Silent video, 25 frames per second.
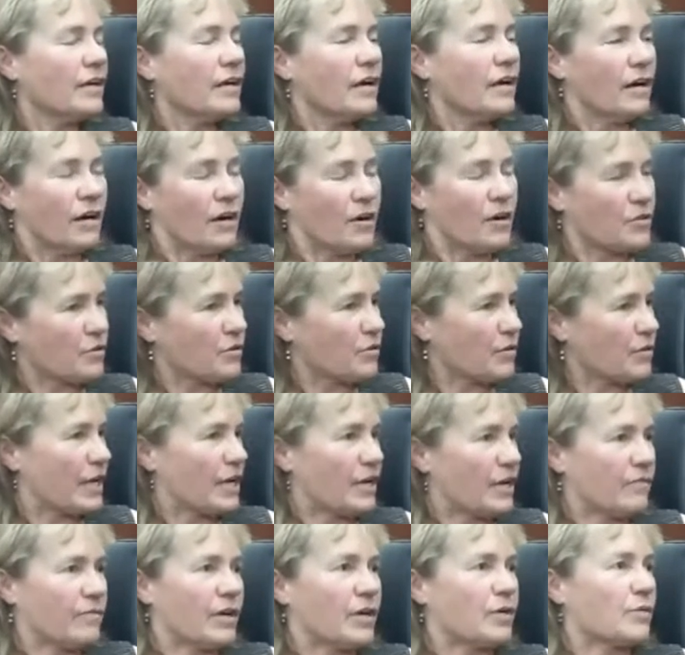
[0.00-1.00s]
Other
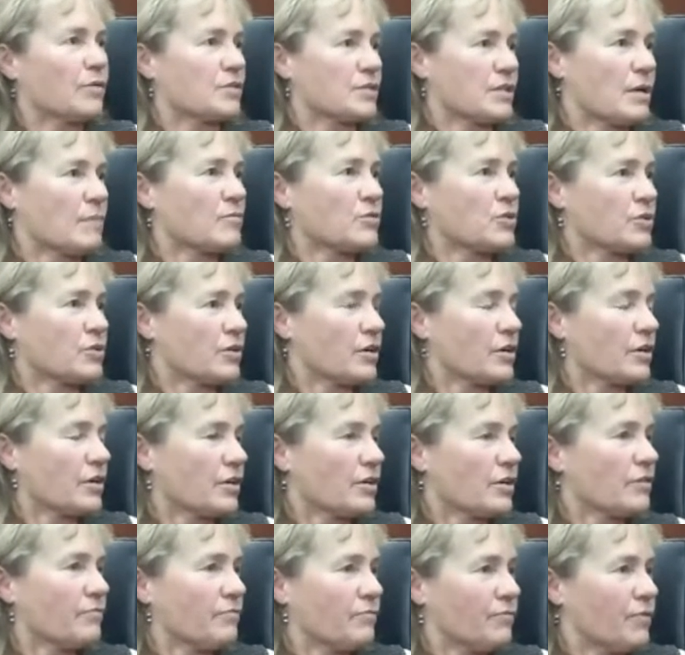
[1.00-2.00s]
antivirals, I'm sure, are going
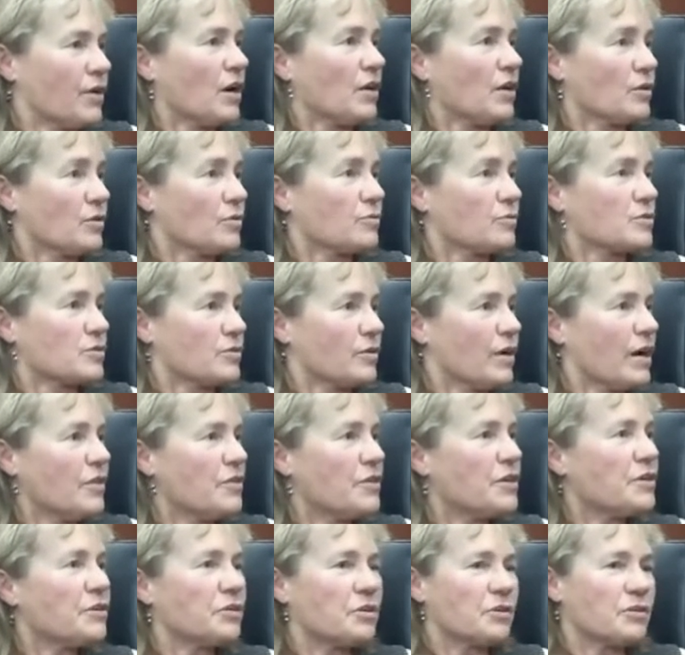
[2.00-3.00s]
to follow. So I
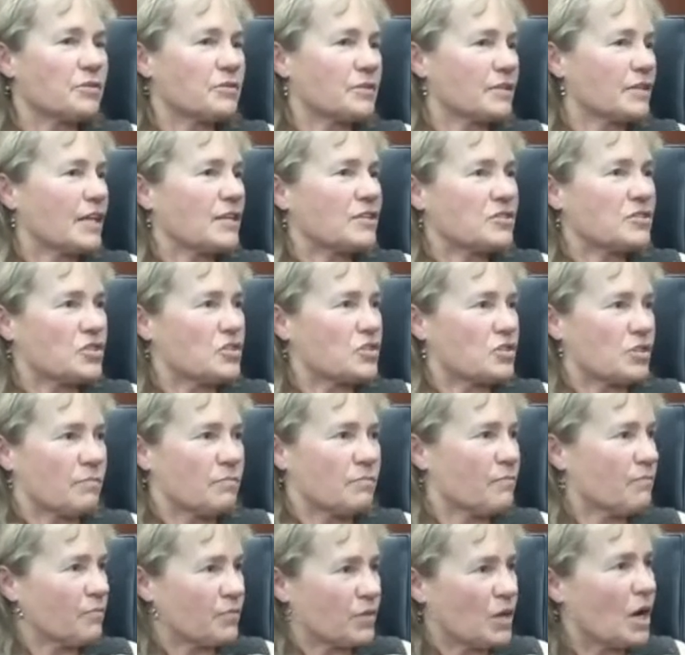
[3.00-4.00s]
think that's just
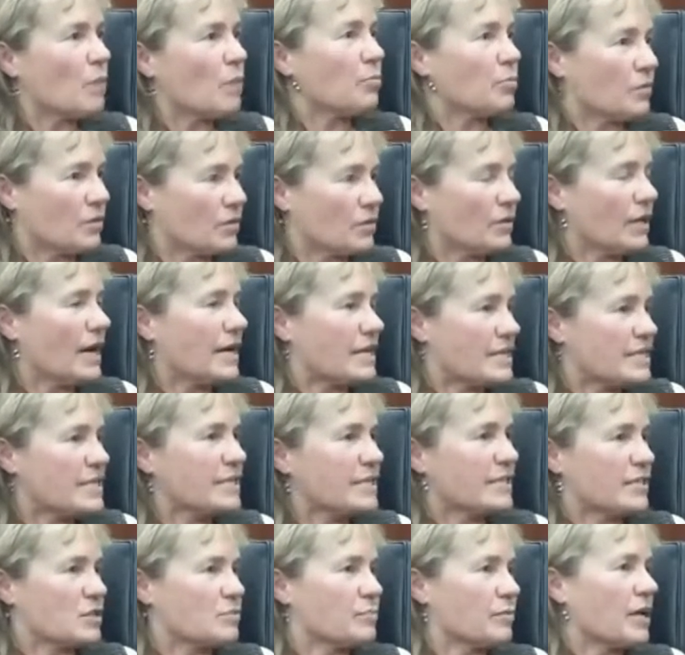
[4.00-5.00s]
a couple
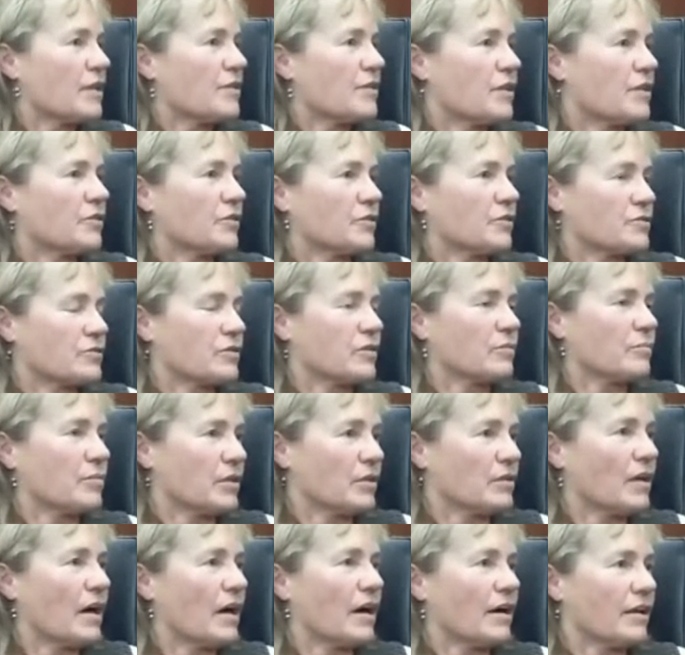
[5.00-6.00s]
ideas, but I think there's going to be a
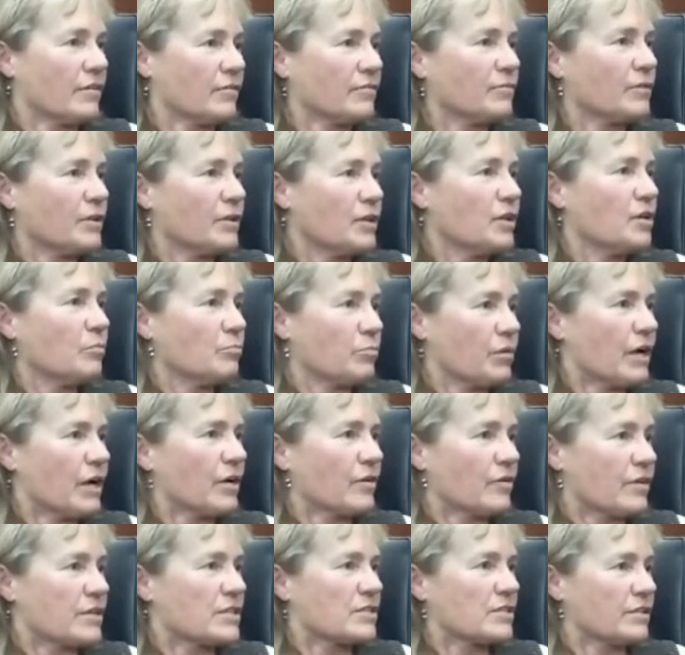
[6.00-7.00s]
lot of
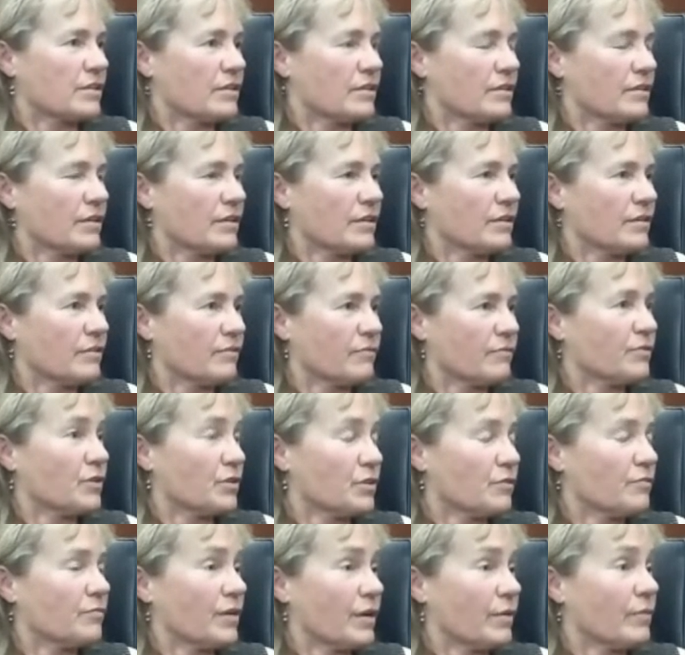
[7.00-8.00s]
progress in the
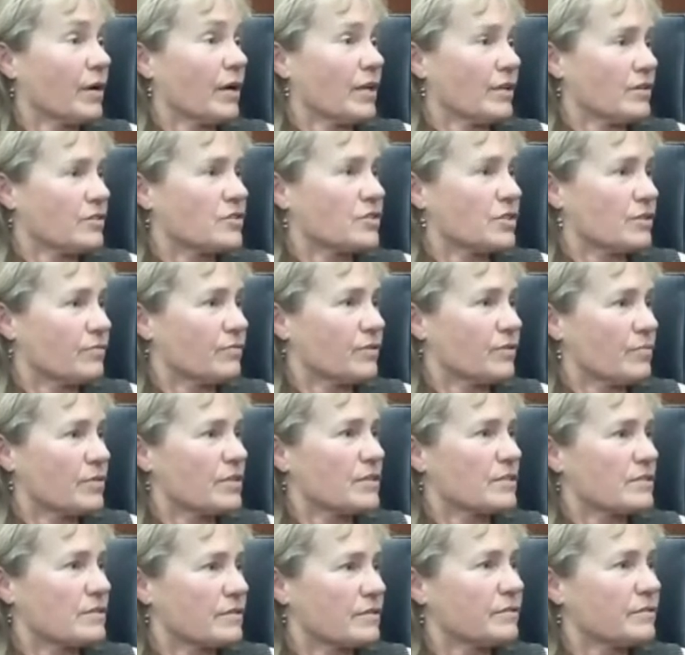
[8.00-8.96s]
field of virology from this.